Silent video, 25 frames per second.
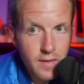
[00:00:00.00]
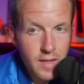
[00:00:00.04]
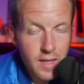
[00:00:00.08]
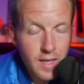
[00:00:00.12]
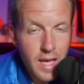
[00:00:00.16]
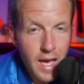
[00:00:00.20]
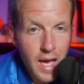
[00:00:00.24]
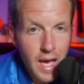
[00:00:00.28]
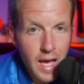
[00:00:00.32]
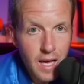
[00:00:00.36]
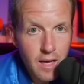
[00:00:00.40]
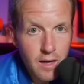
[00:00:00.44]

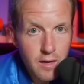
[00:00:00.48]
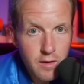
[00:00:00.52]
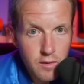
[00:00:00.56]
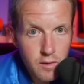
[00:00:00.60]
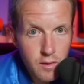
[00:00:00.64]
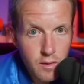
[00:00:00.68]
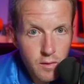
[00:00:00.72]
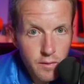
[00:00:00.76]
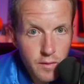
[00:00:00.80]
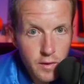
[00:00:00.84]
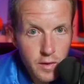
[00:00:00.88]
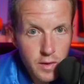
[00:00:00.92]
guy out of the
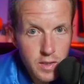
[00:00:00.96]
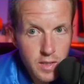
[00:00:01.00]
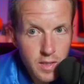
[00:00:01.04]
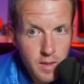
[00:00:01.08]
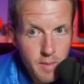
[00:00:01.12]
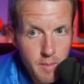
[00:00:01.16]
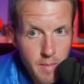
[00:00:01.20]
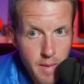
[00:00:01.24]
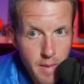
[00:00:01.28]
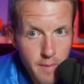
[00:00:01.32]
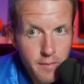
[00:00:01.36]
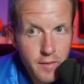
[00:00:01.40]
University of
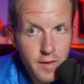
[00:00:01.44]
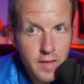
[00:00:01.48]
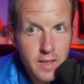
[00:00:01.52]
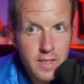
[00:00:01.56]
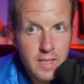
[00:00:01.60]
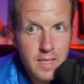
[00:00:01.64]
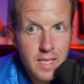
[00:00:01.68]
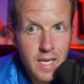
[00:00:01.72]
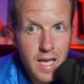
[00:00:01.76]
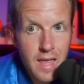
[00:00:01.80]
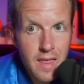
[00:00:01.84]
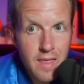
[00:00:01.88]

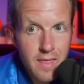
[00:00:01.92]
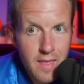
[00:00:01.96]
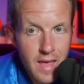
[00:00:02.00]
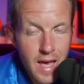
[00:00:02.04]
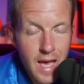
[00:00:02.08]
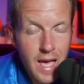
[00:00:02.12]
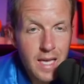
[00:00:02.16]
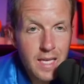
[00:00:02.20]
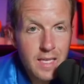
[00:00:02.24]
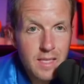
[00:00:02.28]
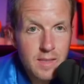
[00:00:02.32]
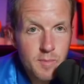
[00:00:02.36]
Memphis, and
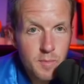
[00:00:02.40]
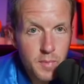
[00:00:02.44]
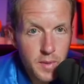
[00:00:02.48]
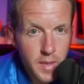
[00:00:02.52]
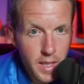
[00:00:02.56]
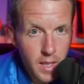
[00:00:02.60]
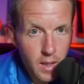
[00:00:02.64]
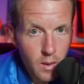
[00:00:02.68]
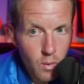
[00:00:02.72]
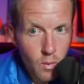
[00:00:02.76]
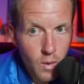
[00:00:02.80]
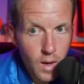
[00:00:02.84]
that is
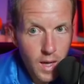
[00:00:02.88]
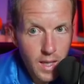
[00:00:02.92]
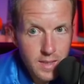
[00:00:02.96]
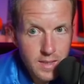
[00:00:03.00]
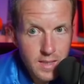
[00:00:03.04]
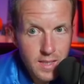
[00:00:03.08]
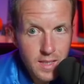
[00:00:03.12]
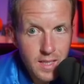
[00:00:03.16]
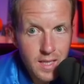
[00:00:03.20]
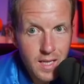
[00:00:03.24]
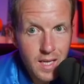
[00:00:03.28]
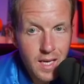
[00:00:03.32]
Blake
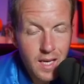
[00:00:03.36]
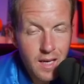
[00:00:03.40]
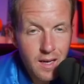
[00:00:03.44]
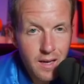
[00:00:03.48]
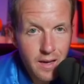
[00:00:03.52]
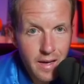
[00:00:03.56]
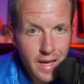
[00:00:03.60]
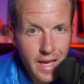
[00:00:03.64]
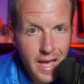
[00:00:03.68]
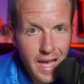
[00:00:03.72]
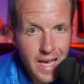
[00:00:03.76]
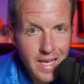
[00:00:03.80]
Watson.
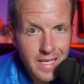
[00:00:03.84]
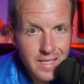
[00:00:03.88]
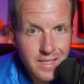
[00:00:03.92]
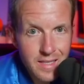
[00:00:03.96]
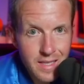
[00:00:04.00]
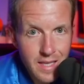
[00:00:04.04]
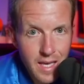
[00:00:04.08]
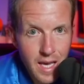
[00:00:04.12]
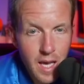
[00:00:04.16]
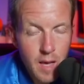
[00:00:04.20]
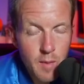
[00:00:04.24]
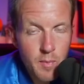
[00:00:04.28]
As
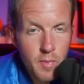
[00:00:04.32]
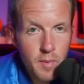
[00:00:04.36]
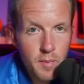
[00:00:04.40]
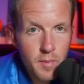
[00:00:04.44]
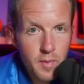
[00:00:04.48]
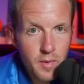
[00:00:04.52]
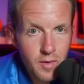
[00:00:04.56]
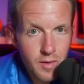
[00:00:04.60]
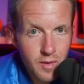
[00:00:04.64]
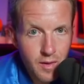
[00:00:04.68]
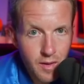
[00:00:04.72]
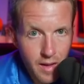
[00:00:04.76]

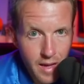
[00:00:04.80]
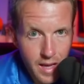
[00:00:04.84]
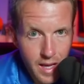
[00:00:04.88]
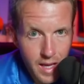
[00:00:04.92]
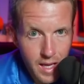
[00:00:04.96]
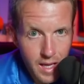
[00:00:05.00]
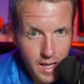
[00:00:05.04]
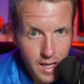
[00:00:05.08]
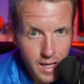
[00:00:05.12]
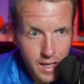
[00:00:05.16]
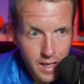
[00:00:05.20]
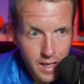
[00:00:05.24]
capable a